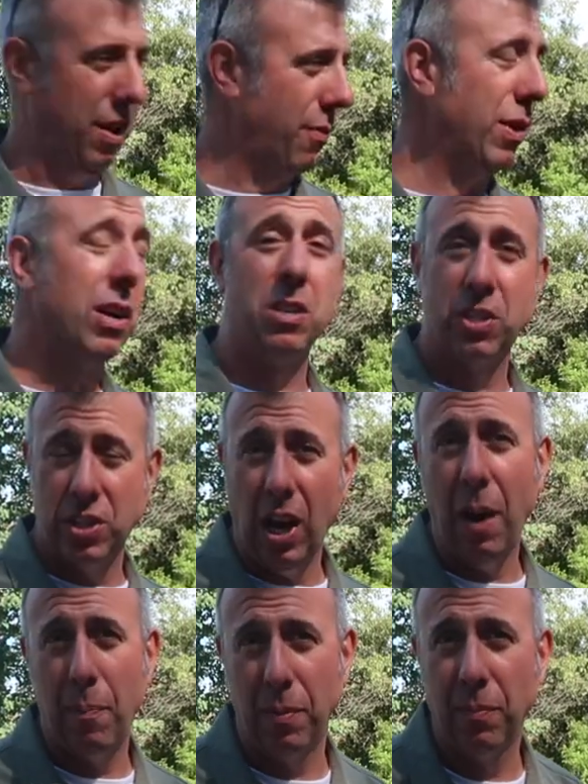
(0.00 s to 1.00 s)
If we're going to
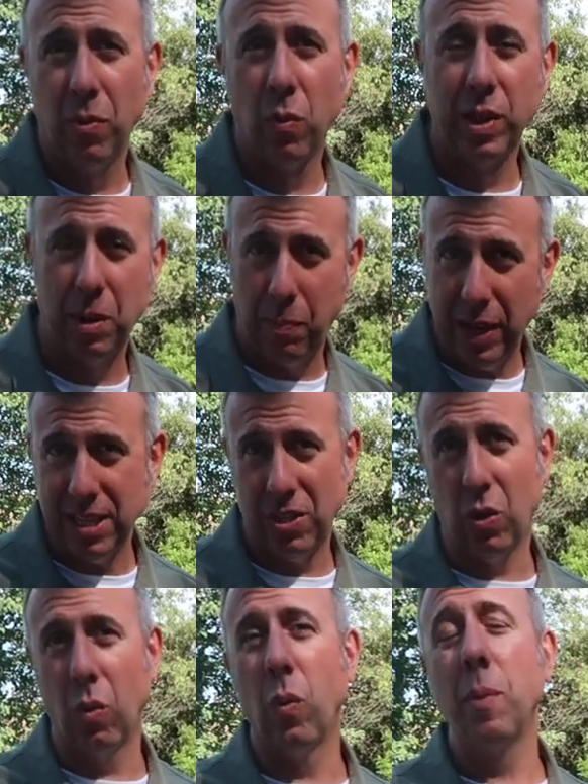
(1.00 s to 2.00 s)
stop them with a
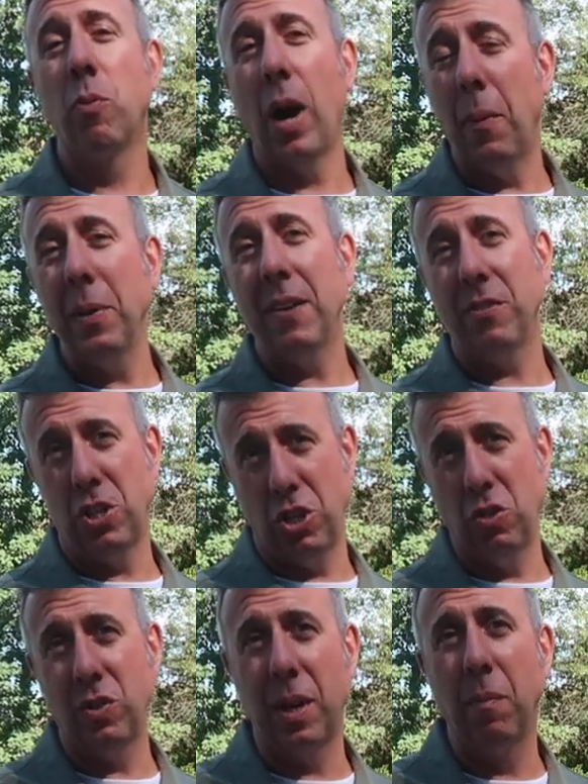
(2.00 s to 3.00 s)
pistol, we probably have to
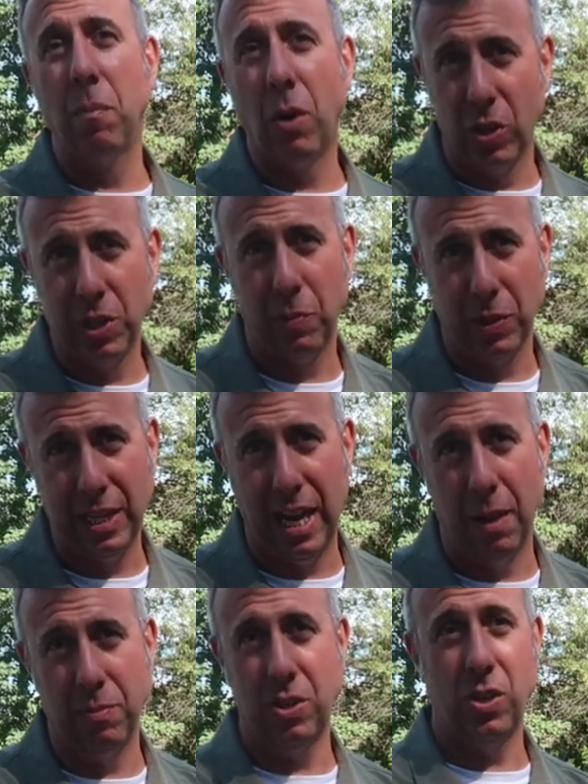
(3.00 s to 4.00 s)
shoot them multiple
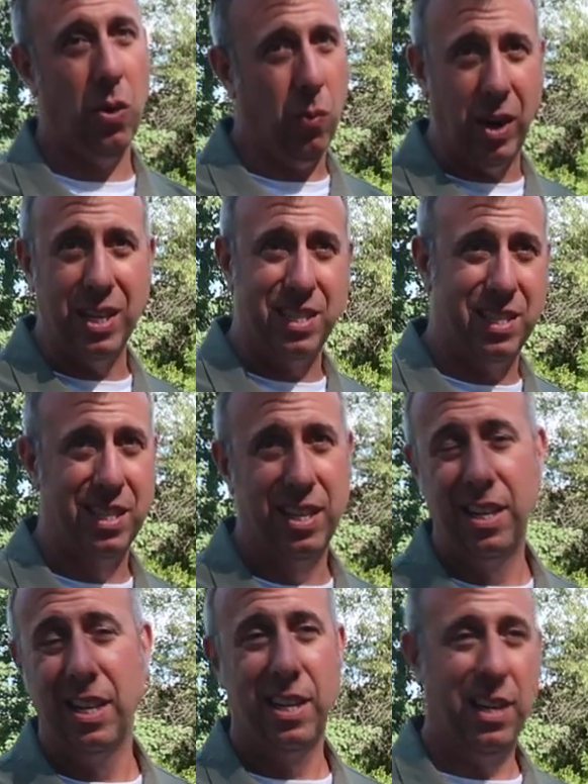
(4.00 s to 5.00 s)
times. Not once,
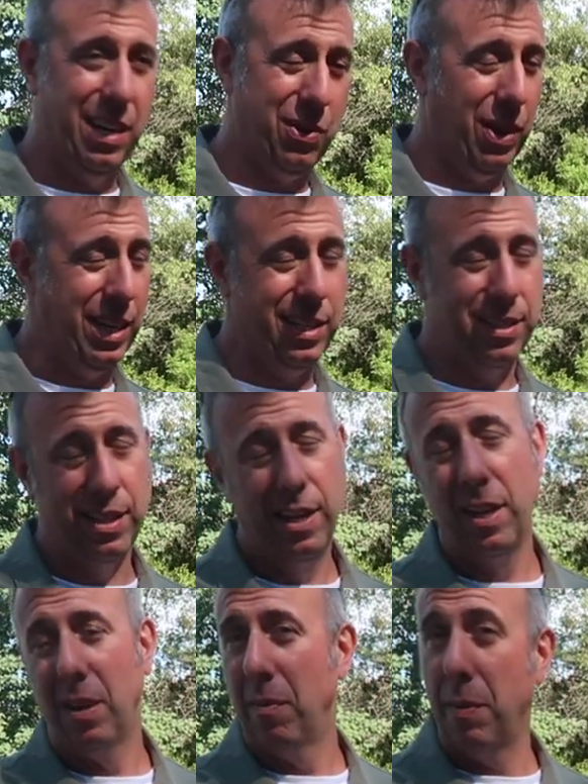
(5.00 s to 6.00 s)
not twice,
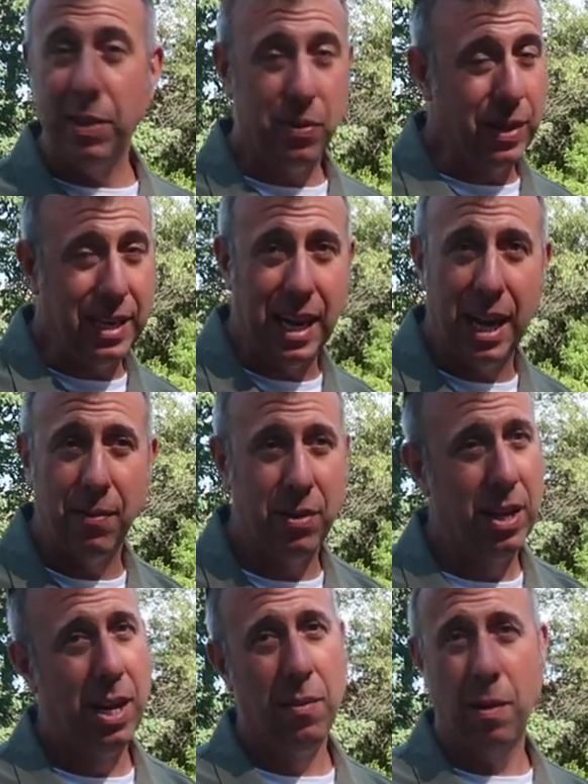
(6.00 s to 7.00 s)
maybe three
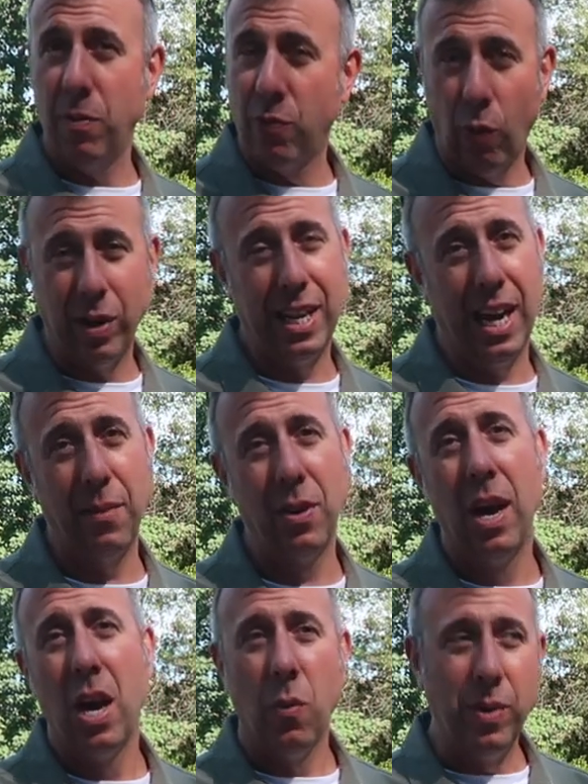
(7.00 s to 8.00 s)
times, maybe four times.
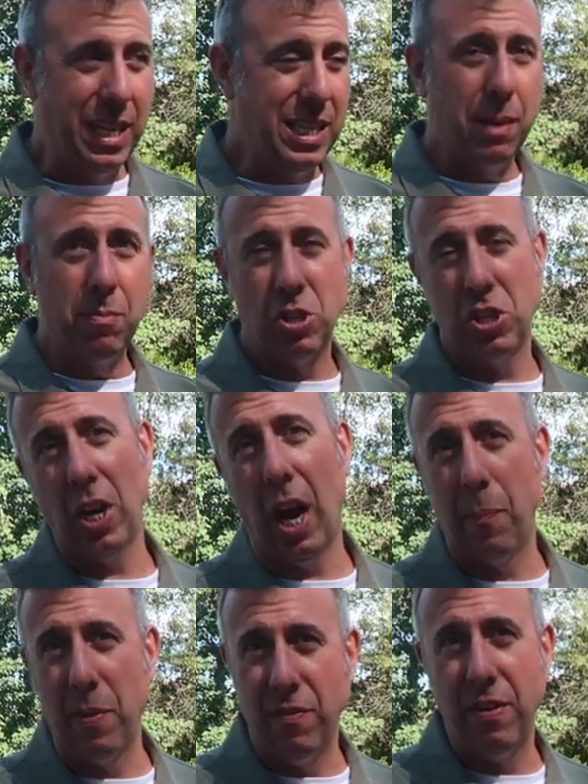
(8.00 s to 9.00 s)
We need them to
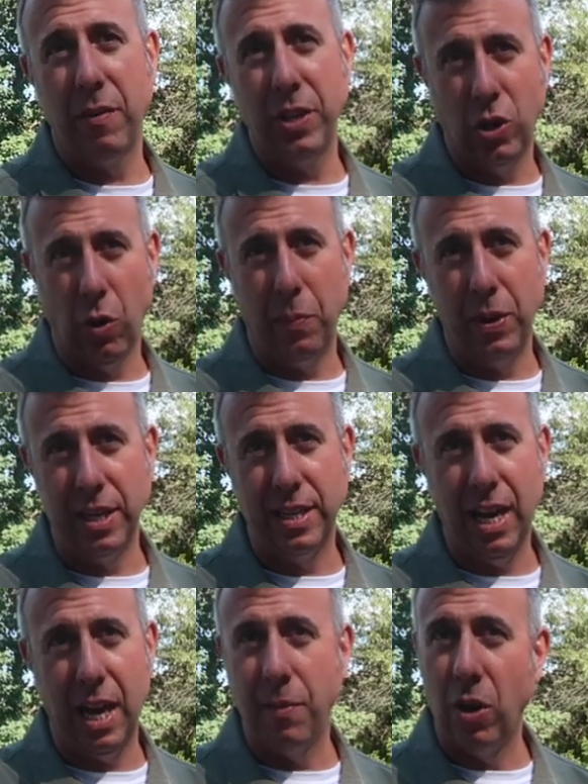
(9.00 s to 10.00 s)
stop in a very short period of
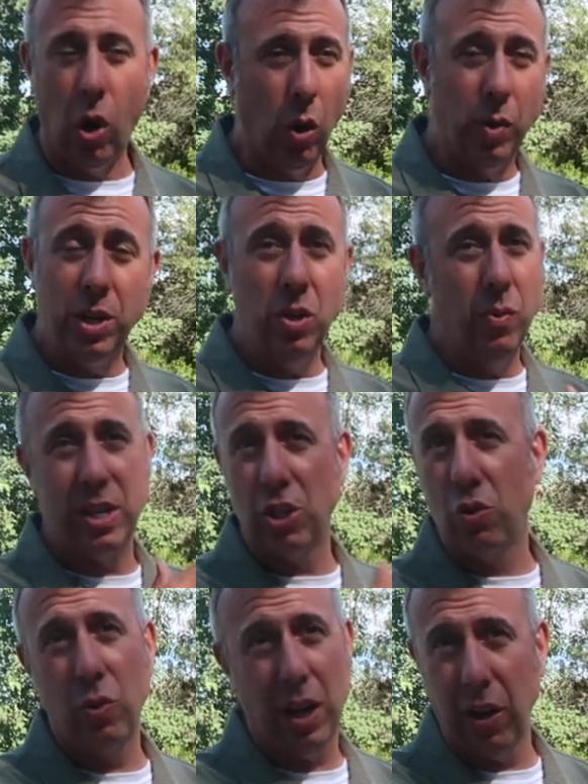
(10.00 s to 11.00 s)
time. And all we're doing is
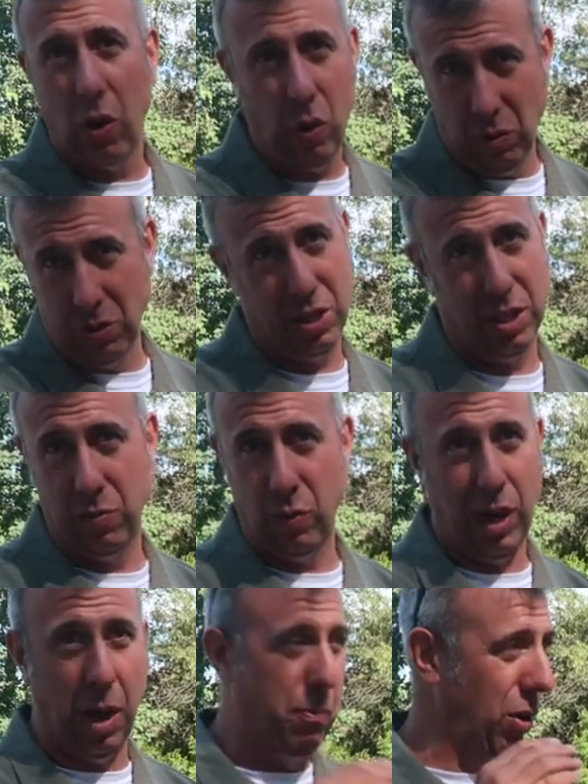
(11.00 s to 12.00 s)
drilling holes in them.
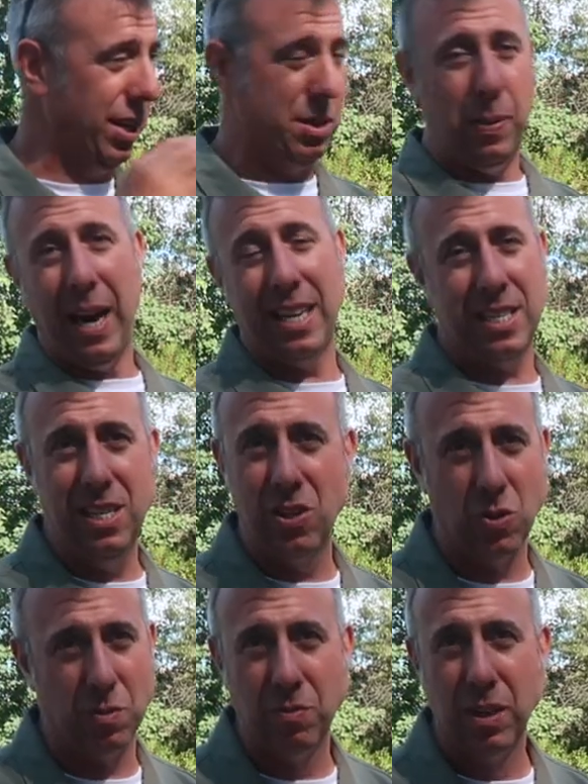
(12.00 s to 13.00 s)
When our bullets pass
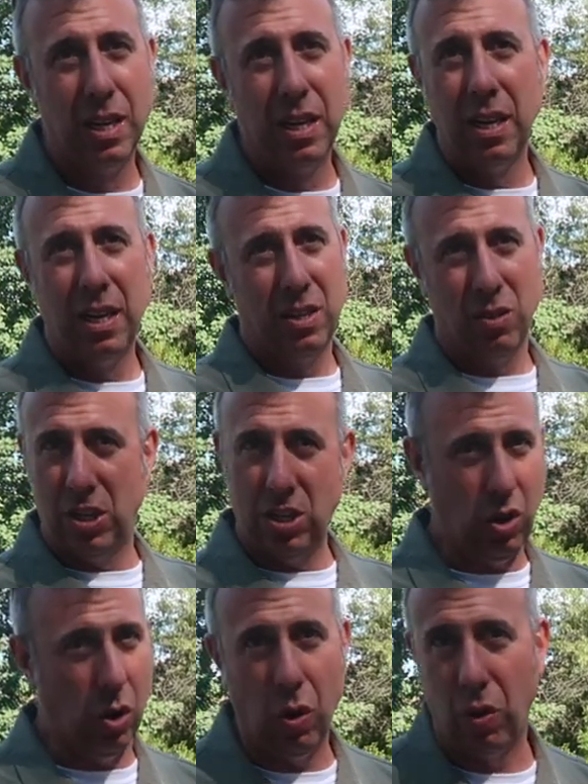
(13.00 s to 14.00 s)
into them, it's
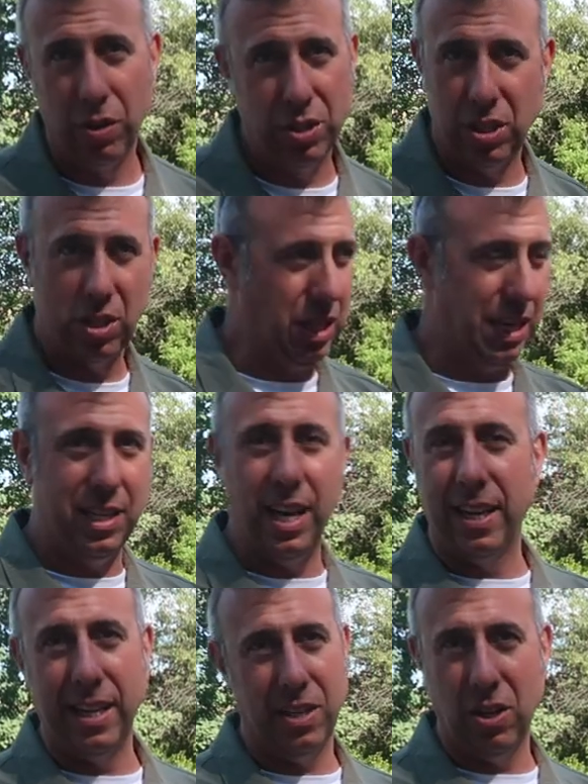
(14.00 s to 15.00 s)
just a hole. Just that's
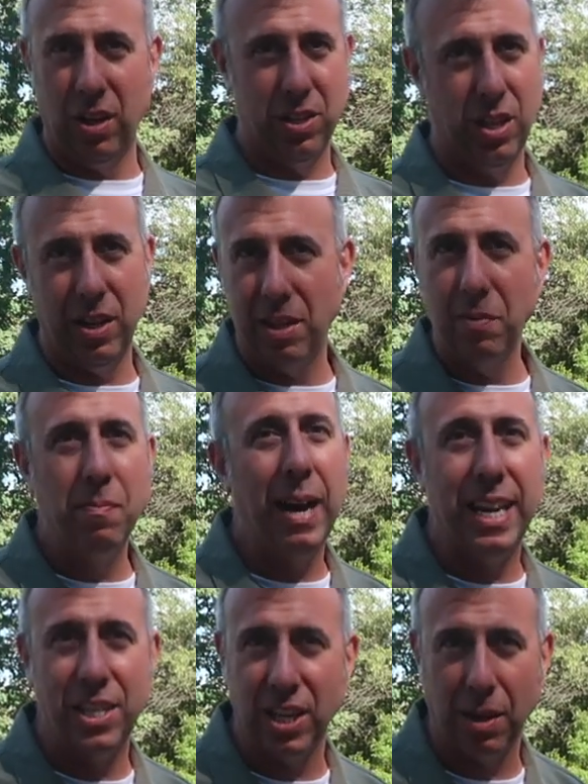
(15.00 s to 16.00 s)
it. That's all. There's nothing
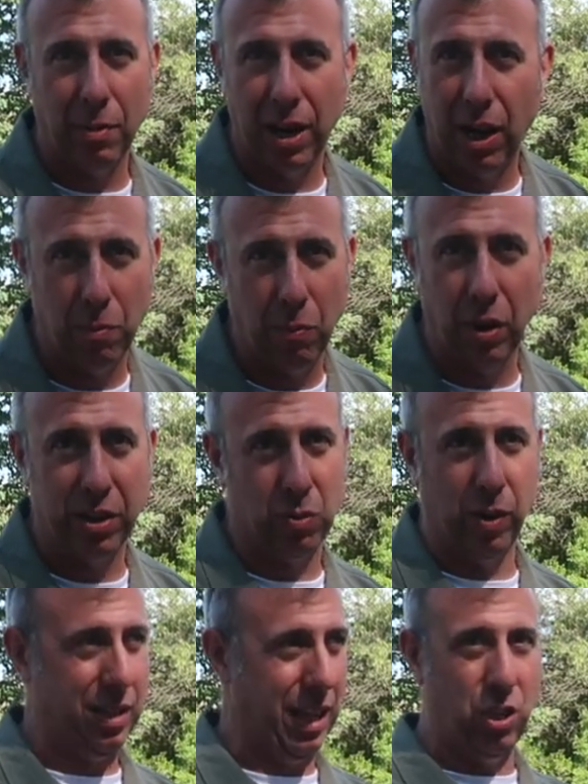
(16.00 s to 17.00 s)
magic about how bullets
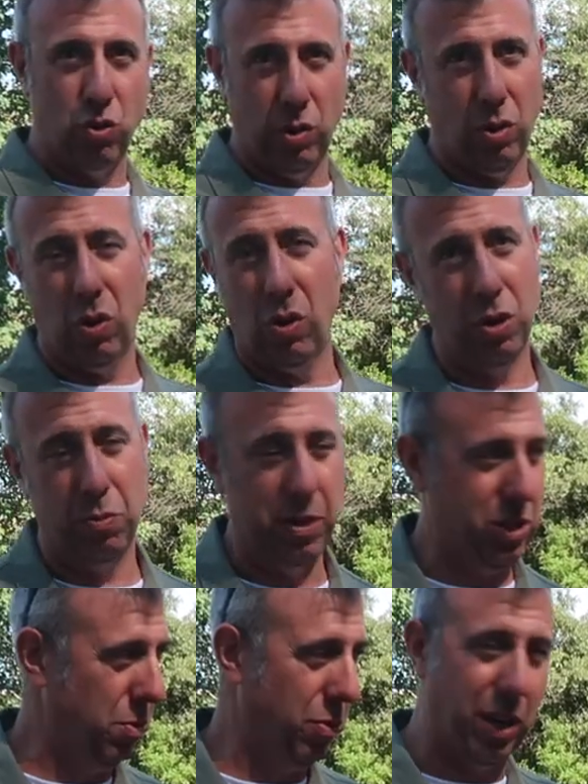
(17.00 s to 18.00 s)
work. They drill holes.
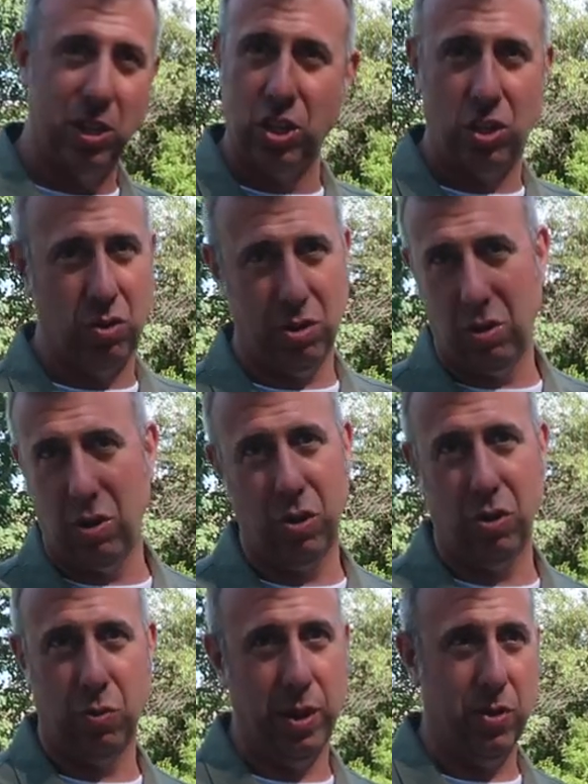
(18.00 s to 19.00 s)
Pistol bullets just drill holes.